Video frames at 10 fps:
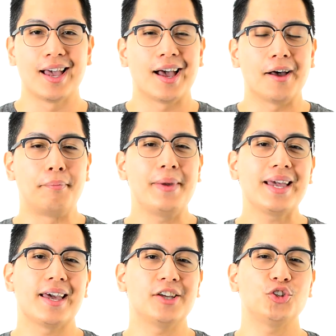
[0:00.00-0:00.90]
A
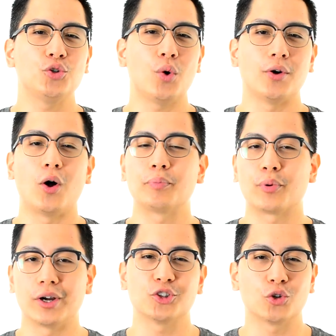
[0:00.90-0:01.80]
big issue on all
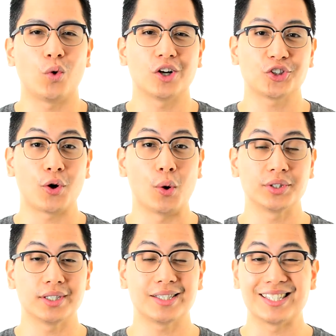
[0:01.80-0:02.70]
pressure washer
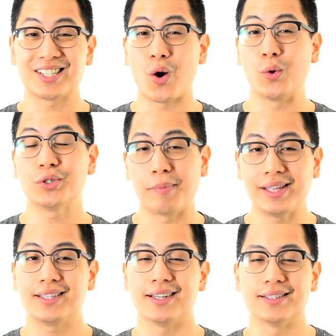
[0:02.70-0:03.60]
hoses is hose
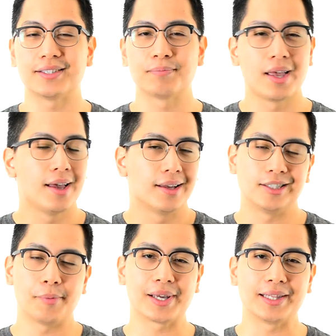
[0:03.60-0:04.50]
maintenance.
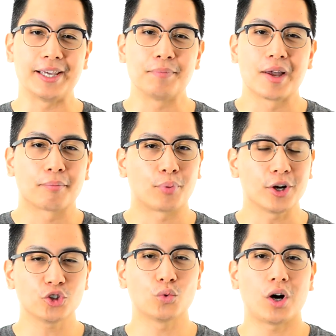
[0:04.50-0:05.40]
Typically,
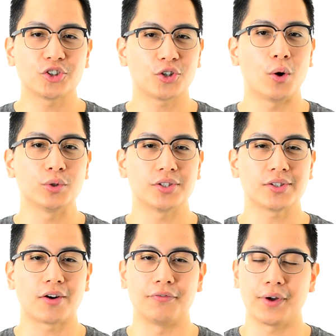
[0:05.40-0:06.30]
pressure washer hoses
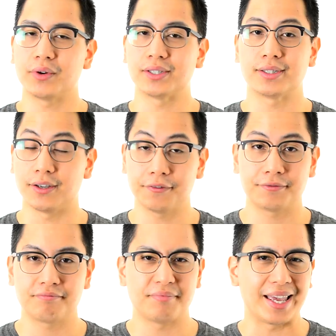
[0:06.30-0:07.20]
are very
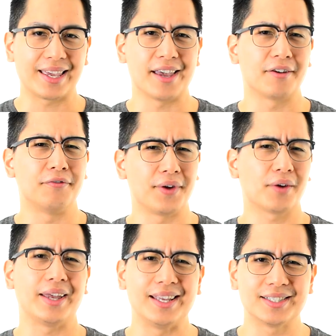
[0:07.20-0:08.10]
stiff, they kink
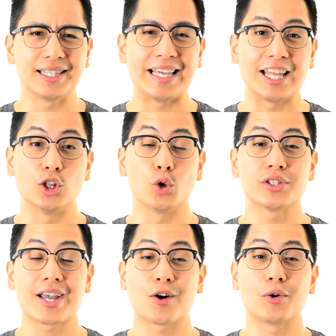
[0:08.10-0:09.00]
very easily, and look
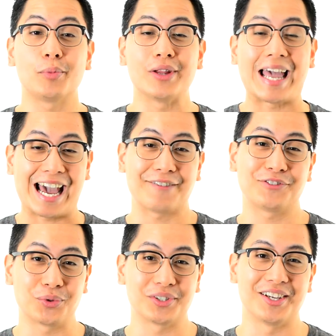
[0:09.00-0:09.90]
terrible
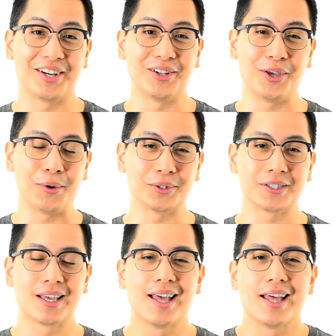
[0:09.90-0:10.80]
after a single use.
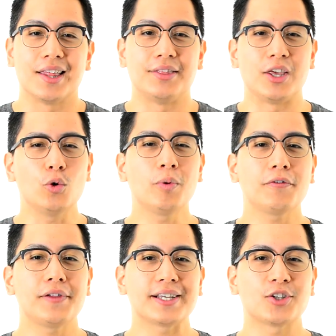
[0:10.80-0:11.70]
The
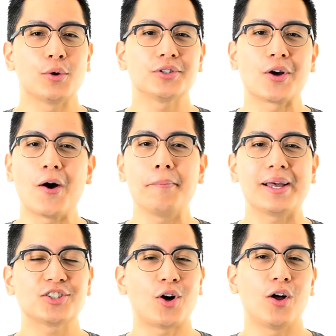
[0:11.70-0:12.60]
Uberflex hose
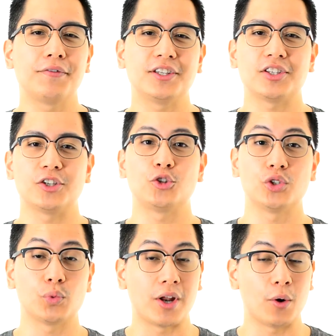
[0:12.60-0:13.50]
combats all of these
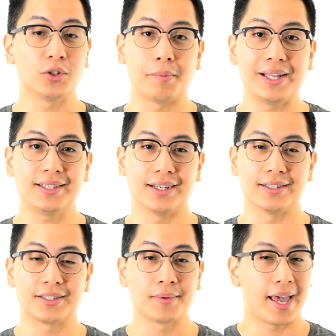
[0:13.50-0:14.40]
issues with hose maintenance.